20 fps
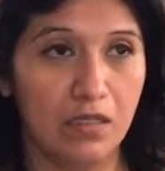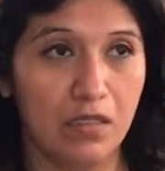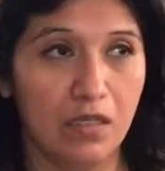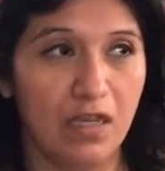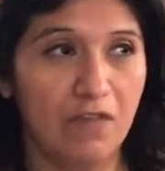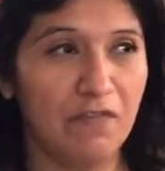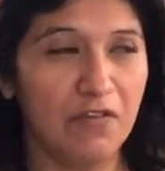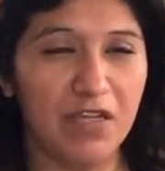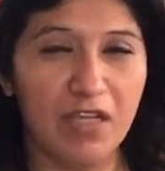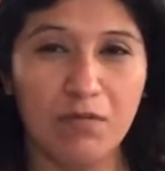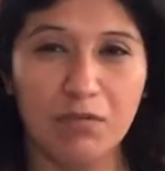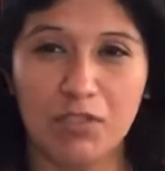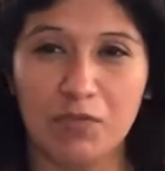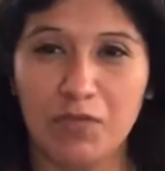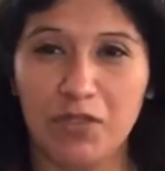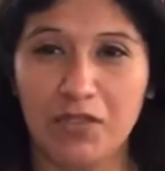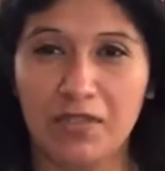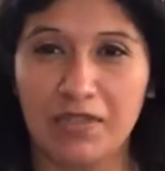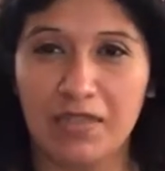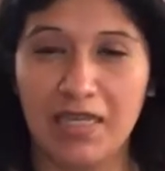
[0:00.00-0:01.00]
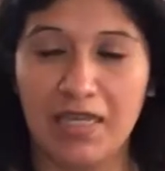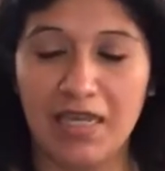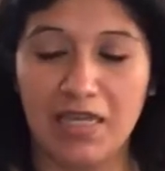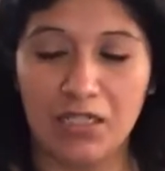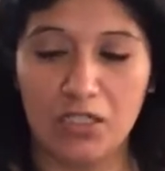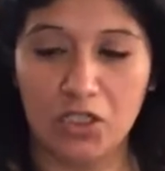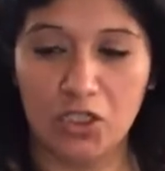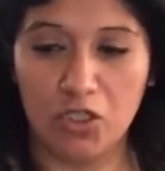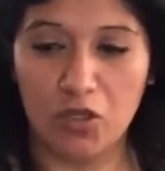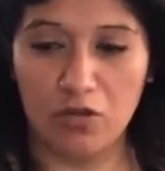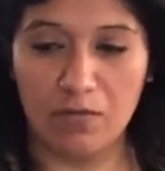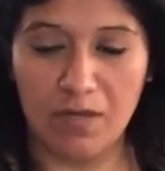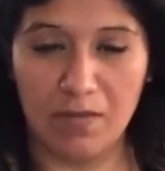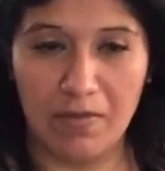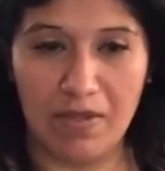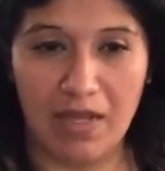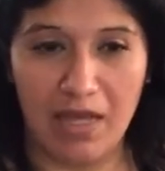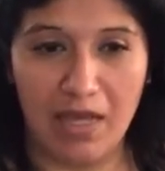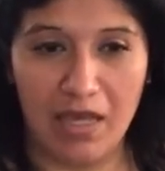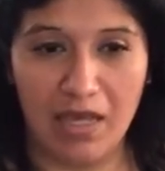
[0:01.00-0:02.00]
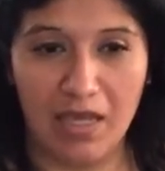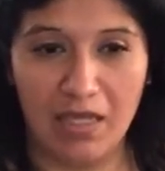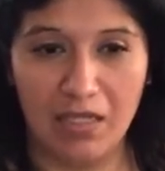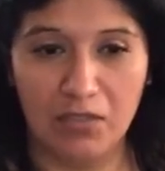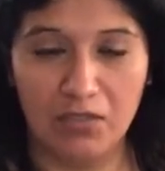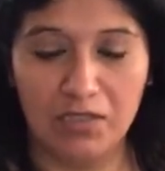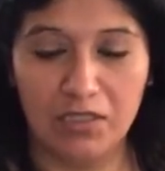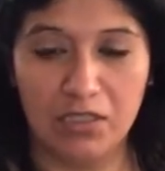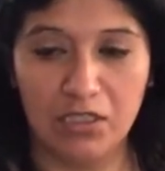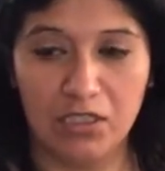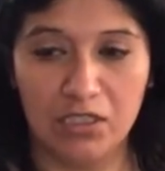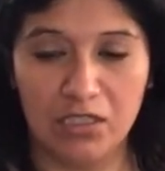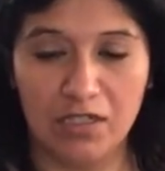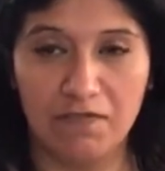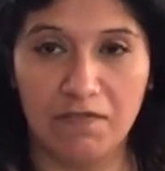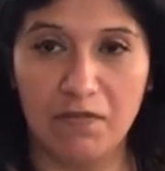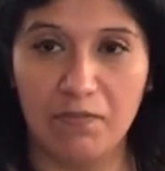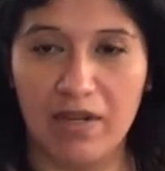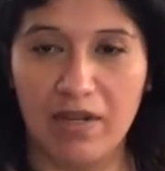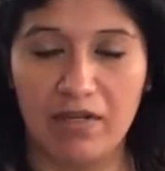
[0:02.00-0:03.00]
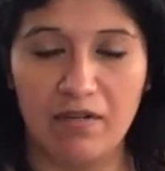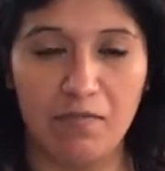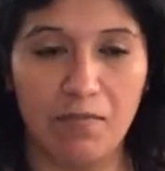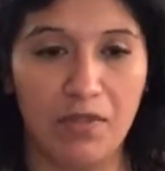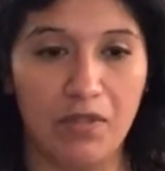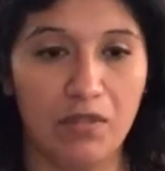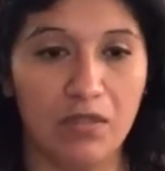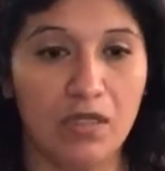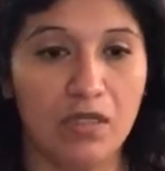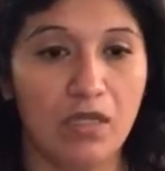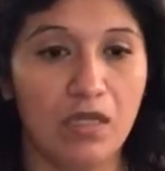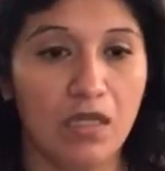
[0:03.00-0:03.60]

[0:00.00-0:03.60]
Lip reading: I forget which milk they had shown me, but I used a different brand of milk.